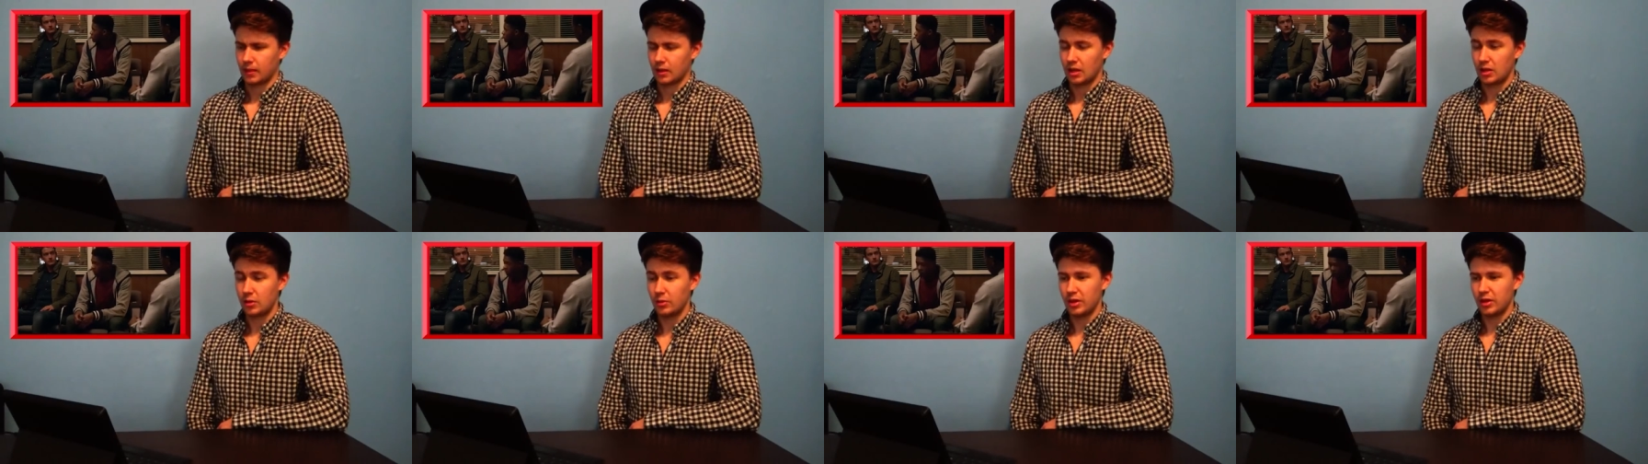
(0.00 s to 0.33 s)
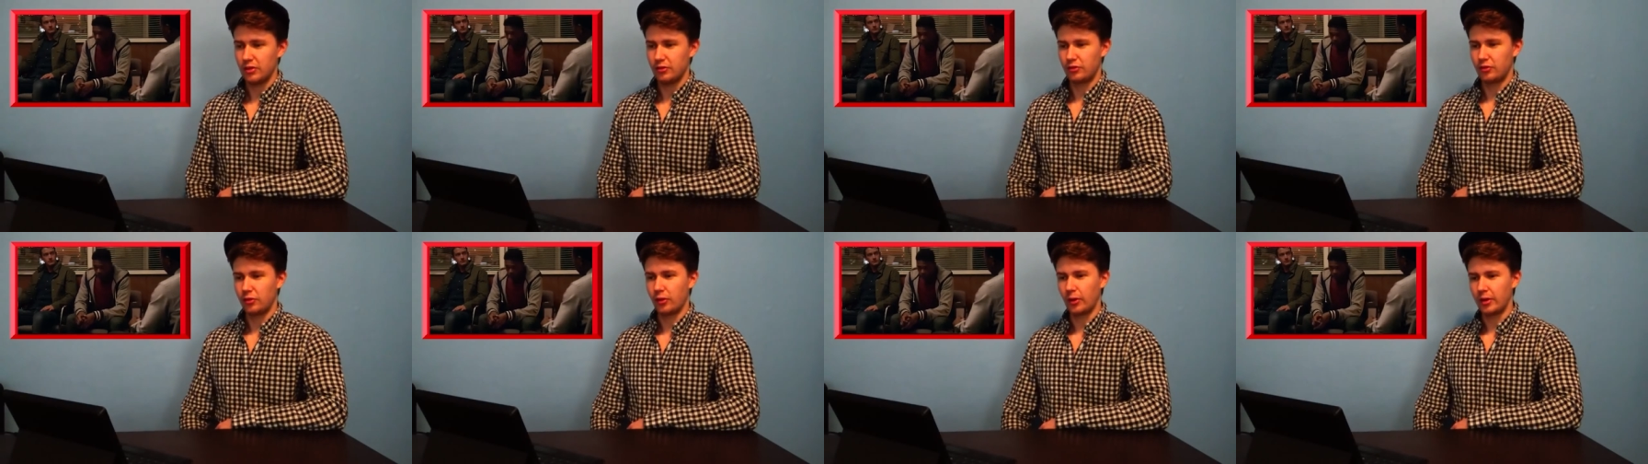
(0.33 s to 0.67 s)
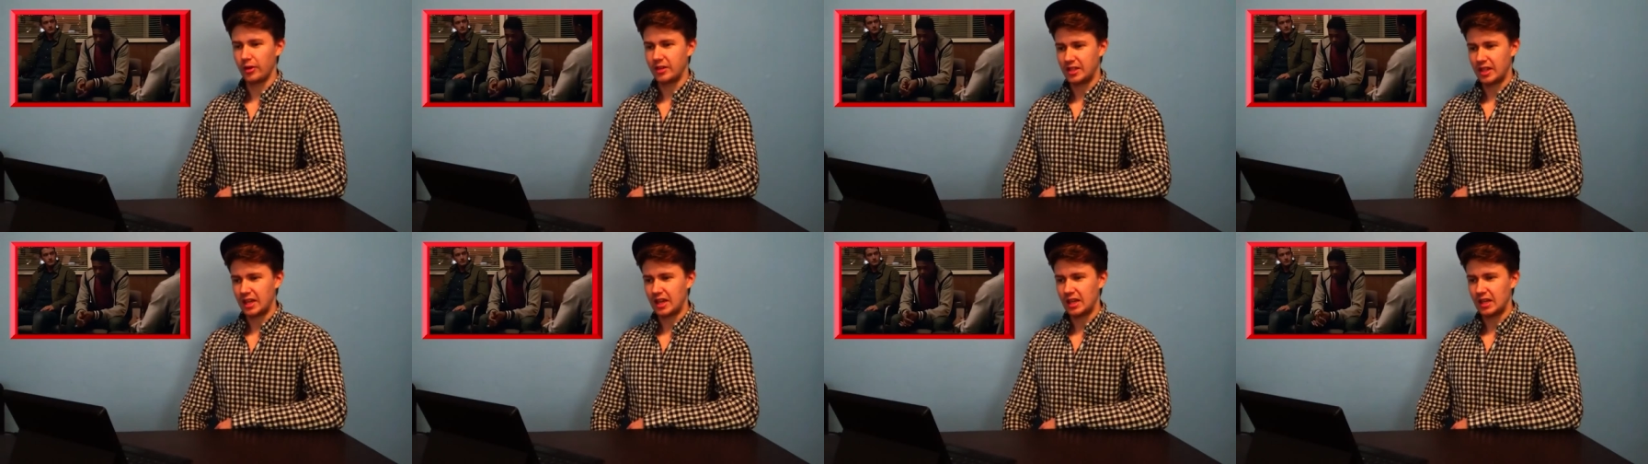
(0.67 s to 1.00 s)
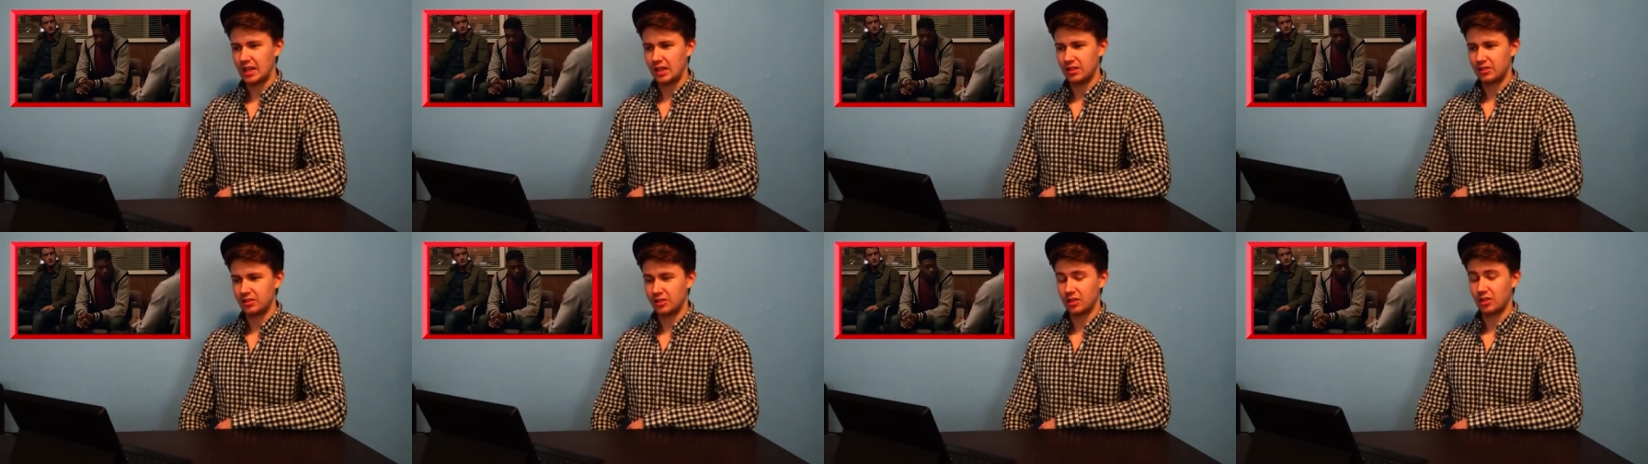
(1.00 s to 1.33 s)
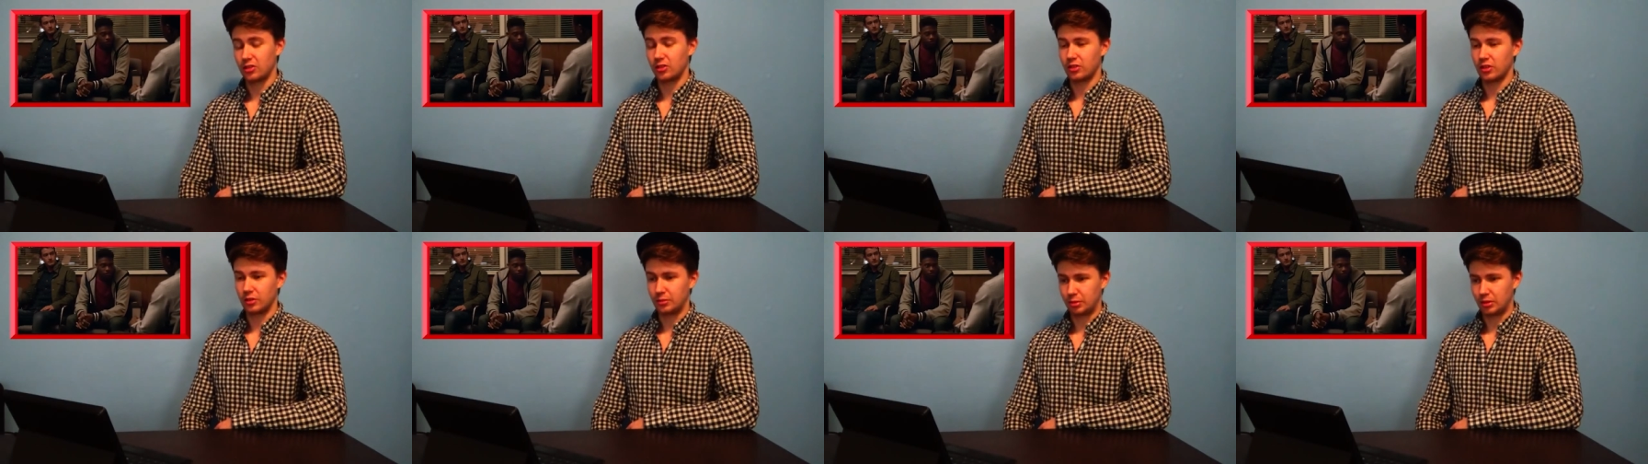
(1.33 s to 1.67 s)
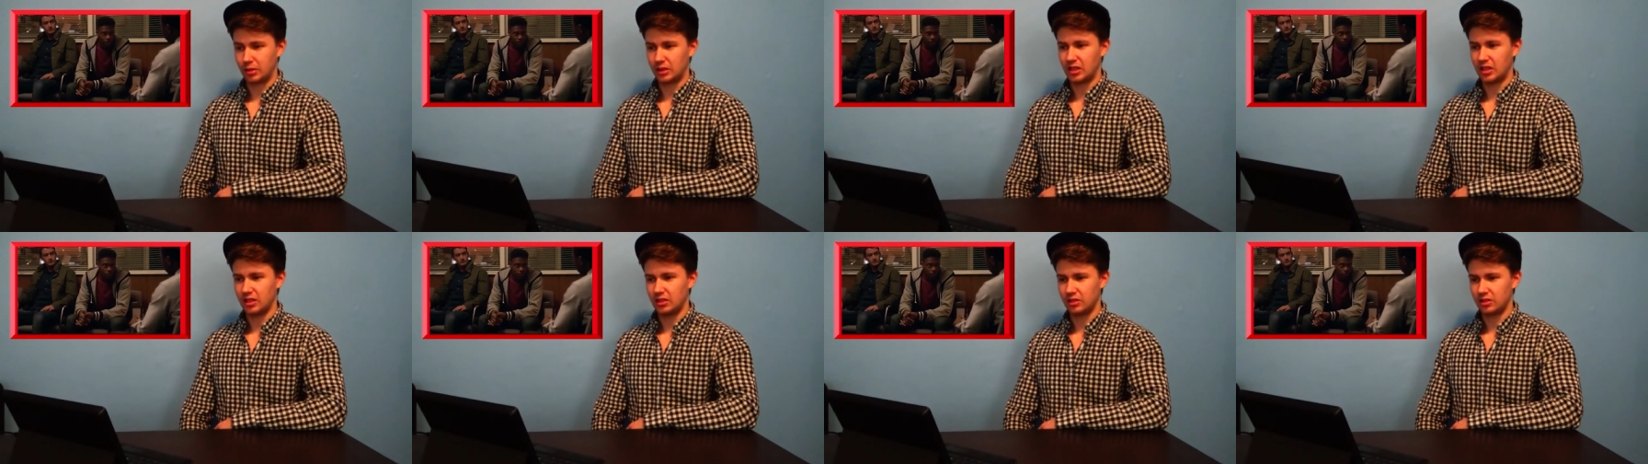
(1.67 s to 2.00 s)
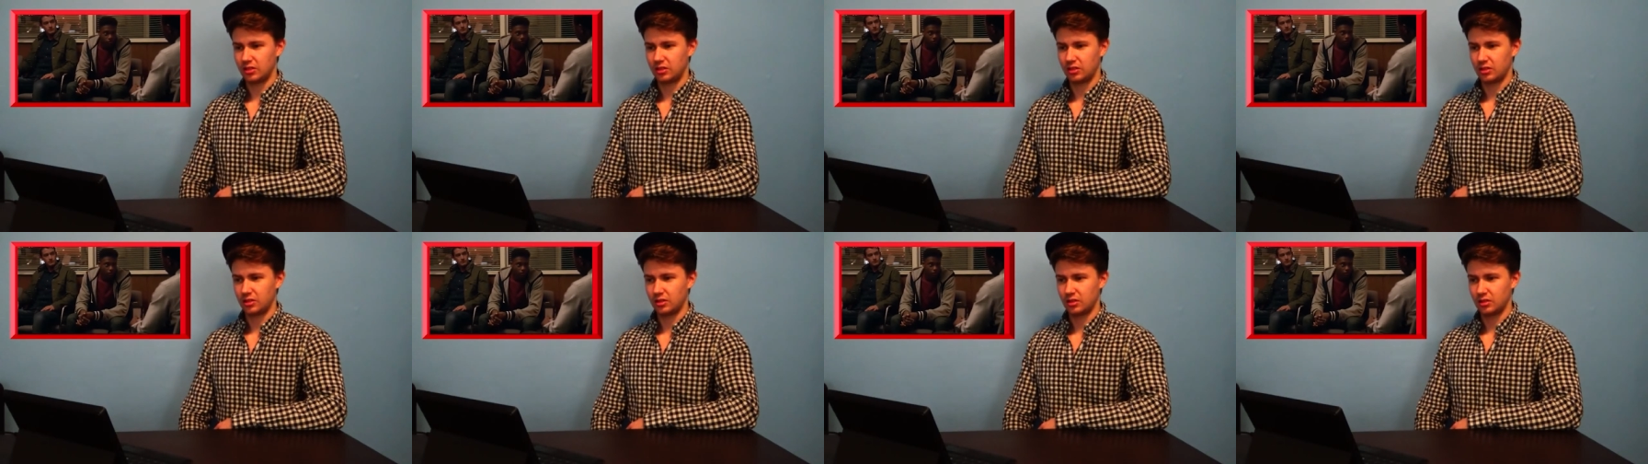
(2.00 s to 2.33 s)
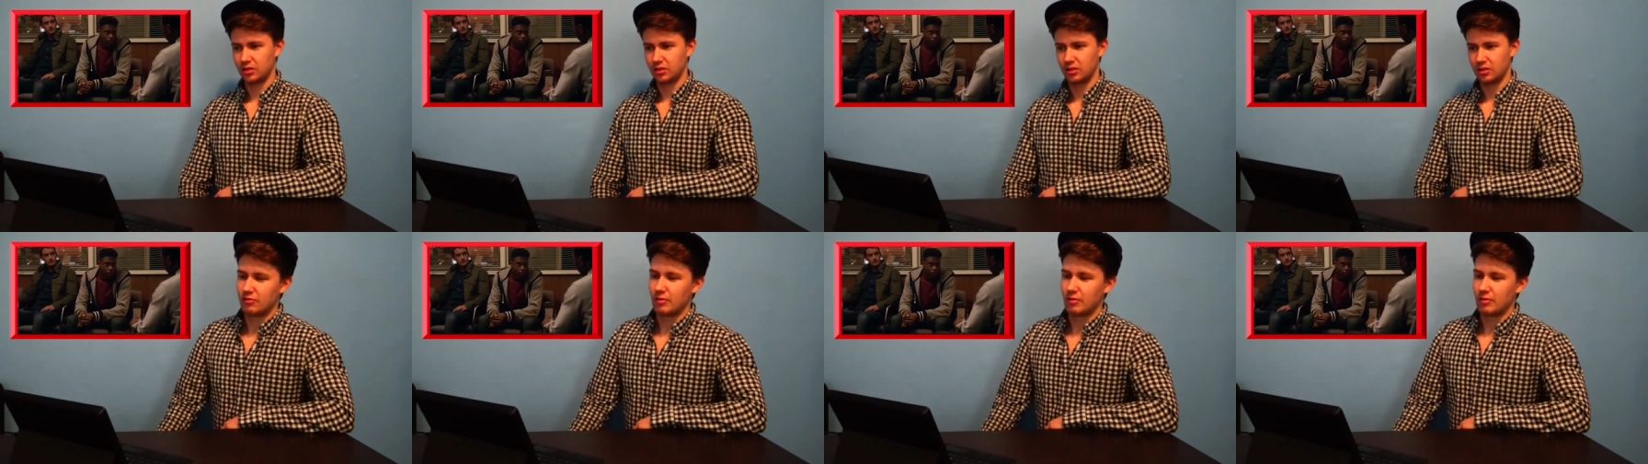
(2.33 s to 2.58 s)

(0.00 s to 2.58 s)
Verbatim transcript: They waited four days to go to the police.